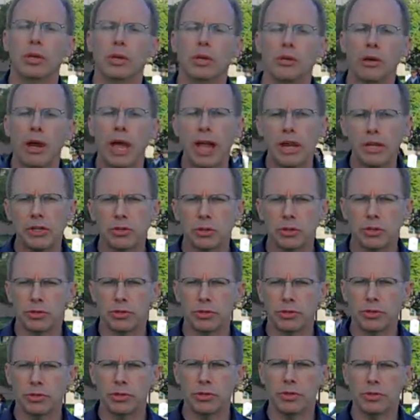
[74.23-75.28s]
graduate
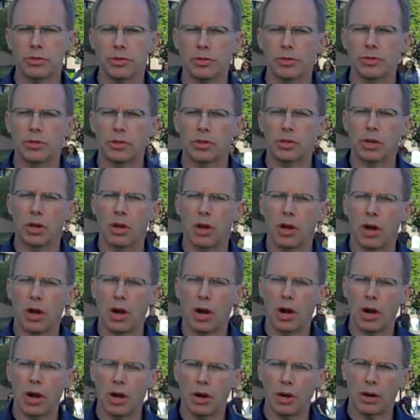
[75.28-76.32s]
students
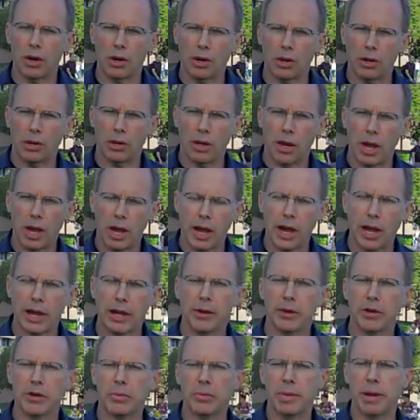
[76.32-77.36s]
are
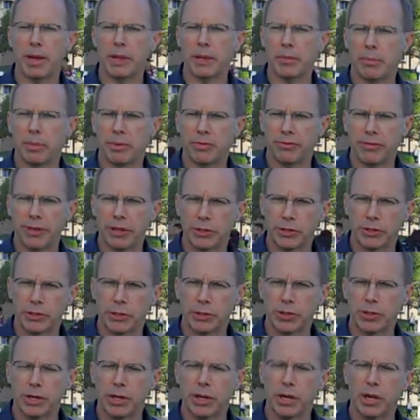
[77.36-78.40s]
hired by the
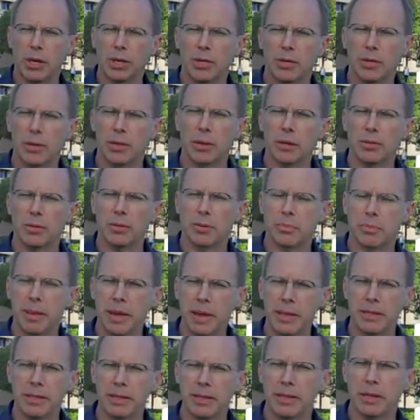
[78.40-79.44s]
professor
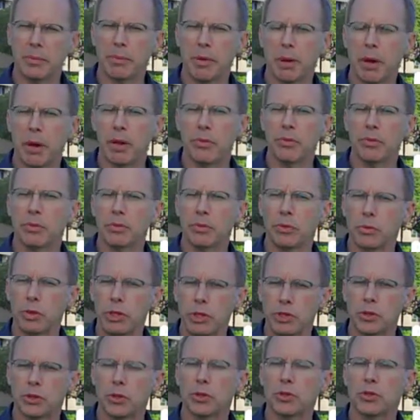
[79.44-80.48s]
dependent upon the
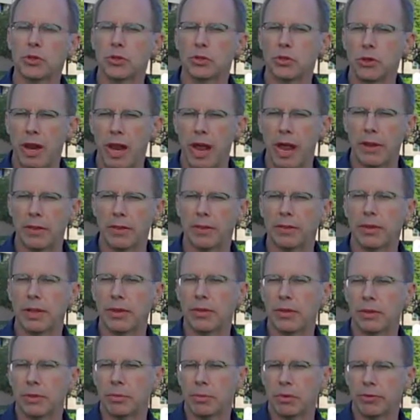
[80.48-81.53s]
research grant
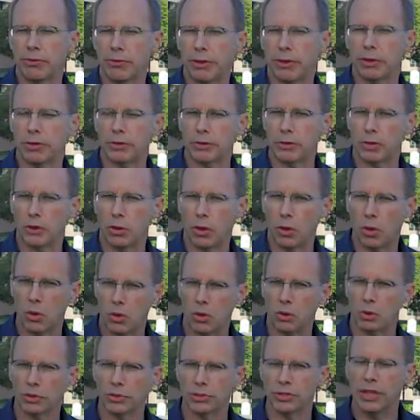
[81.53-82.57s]
that the professor
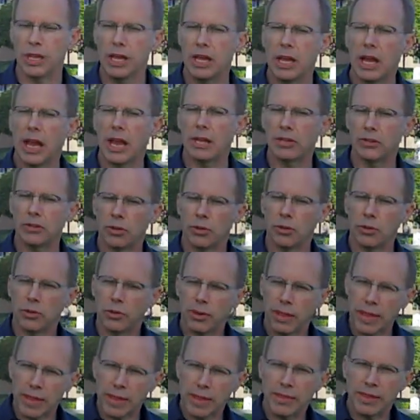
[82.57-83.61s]
holds. And so
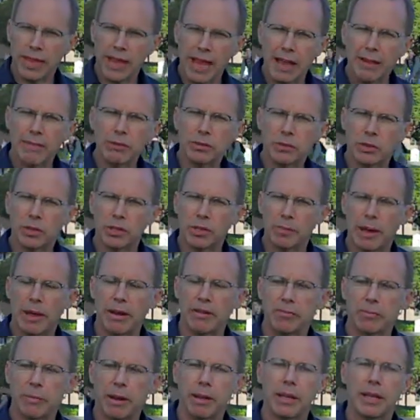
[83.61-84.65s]
they have a certain
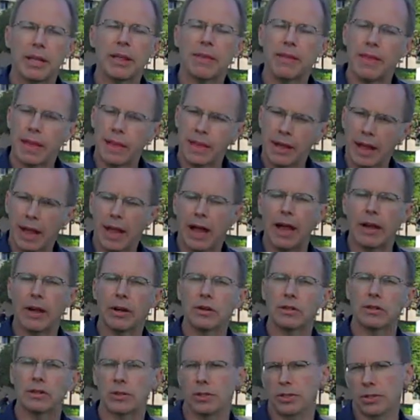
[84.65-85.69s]
amount of money and they can
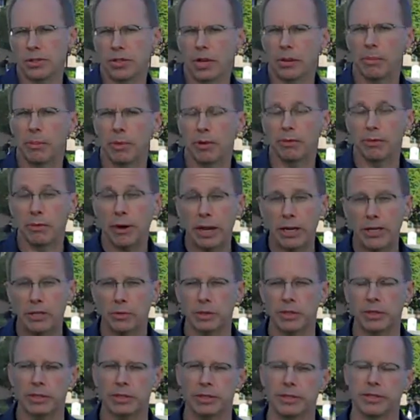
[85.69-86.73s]
hire a certain number of
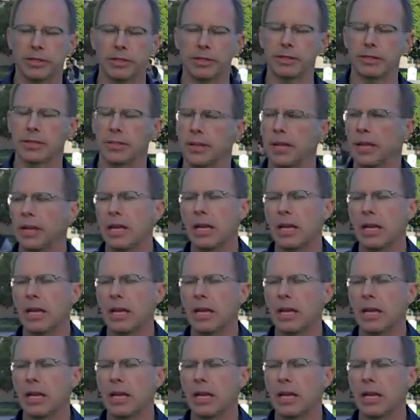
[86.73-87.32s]
graduate assistants.